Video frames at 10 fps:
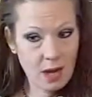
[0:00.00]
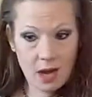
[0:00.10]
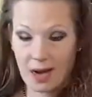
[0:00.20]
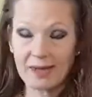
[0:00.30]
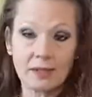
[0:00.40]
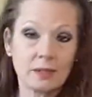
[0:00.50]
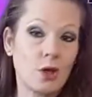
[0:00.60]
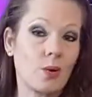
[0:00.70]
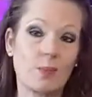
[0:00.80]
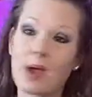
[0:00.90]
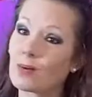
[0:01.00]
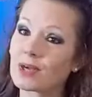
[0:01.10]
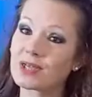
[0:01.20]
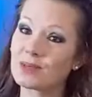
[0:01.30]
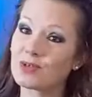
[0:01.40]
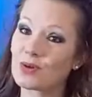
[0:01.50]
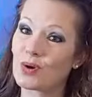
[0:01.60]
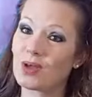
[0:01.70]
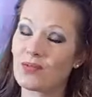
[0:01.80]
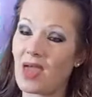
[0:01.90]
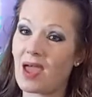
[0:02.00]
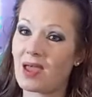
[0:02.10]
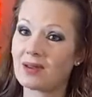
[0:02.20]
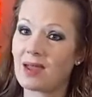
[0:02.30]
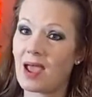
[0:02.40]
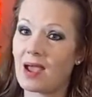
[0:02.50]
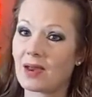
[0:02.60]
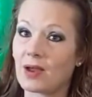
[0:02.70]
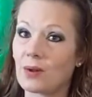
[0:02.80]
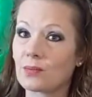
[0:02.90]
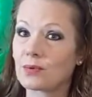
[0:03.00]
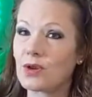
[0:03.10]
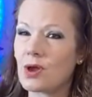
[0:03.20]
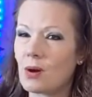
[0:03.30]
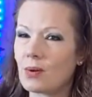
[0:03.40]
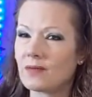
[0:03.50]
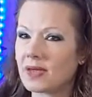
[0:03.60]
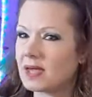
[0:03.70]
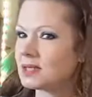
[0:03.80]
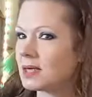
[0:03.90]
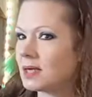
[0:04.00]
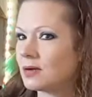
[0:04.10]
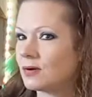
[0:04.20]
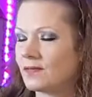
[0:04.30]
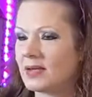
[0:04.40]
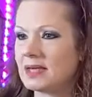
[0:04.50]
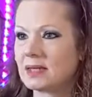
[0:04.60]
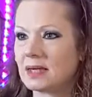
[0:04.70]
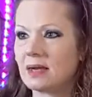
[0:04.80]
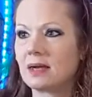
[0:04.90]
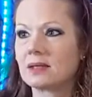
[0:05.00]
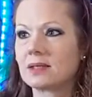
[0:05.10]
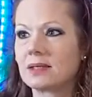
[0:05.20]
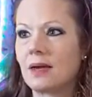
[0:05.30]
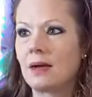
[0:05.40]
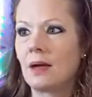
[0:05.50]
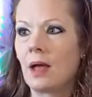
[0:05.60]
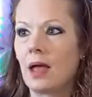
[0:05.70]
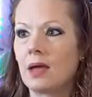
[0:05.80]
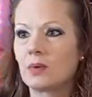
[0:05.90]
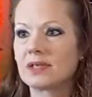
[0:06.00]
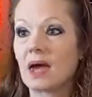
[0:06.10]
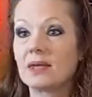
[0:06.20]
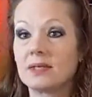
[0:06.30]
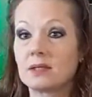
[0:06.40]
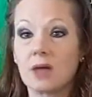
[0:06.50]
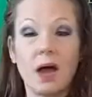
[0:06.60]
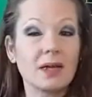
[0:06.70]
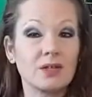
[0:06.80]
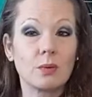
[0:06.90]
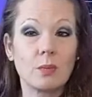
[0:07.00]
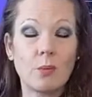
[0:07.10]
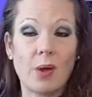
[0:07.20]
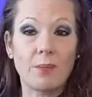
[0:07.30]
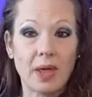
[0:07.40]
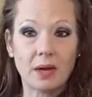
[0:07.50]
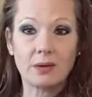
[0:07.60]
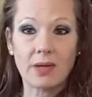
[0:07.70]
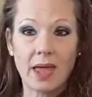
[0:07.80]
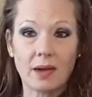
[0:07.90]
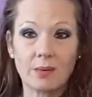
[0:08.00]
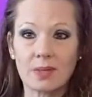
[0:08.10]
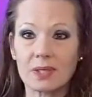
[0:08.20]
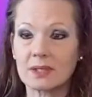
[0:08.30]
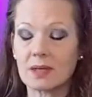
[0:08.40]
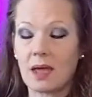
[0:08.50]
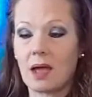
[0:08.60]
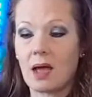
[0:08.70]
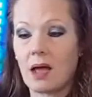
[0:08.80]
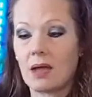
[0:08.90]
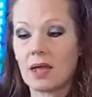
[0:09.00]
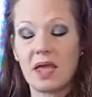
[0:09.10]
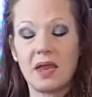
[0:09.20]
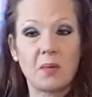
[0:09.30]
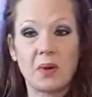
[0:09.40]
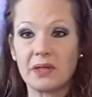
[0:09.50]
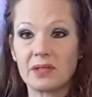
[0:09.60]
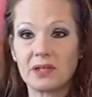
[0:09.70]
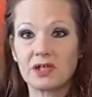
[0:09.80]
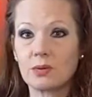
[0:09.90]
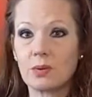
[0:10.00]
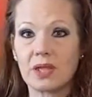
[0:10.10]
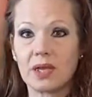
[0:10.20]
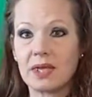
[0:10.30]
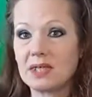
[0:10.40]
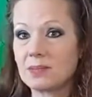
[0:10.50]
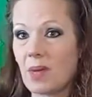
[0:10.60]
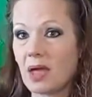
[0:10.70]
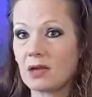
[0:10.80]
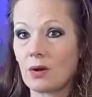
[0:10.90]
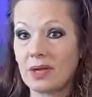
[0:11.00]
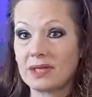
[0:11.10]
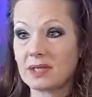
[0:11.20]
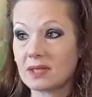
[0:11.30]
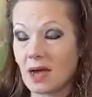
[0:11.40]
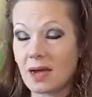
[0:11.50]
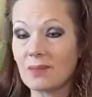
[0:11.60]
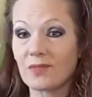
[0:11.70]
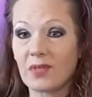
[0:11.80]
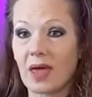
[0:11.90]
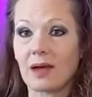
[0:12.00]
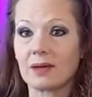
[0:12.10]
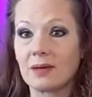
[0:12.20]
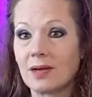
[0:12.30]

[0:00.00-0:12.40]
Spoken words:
I didn't know about Rick Simpson oil then, and I don't know if he did or if he didn't. I did talk about medical cannabis, and he didn't want anything to do with it. He spent, he did time for that.